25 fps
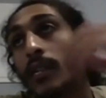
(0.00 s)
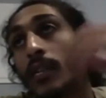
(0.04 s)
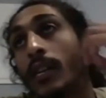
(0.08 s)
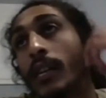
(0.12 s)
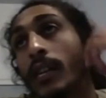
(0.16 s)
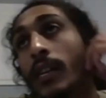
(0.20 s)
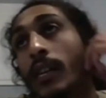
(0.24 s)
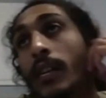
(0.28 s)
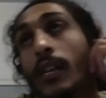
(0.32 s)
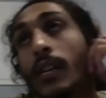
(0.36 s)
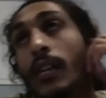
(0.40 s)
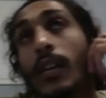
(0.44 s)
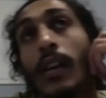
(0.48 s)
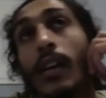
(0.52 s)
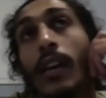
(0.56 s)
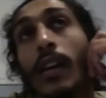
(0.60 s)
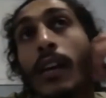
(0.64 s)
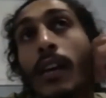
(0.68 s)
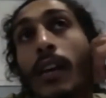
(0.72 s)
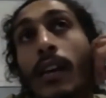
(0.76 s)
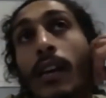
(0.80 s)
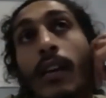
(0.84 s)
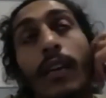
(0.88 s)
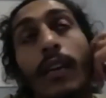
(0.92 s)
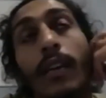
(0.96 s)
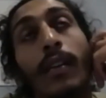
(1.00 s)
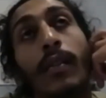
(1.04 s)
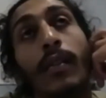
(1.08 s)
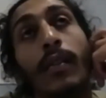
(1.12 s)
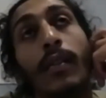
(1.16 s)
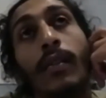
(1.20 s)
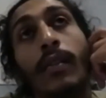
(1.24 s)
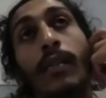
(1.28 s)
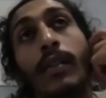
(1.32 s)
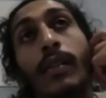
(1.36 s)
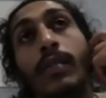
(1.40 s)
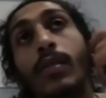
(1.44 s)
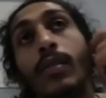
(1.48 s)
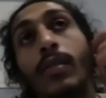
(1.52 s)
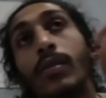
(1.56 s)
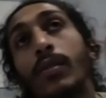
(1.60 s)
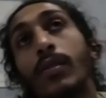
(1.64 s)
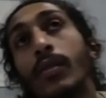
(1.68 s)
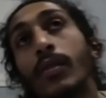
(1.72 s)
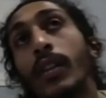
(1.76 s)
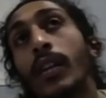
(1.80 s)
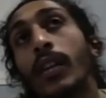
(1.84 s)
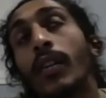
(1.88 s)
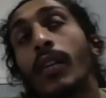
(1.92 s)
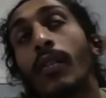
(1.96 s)
Like but it's also
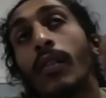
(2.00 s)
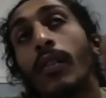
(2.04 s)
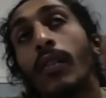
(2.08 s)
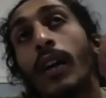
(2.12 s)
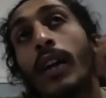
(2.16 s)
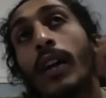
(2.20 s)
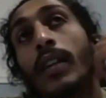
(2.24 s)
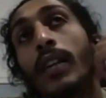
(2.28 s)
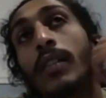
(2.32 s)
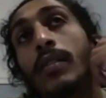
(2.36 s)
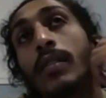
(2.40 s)
like karate.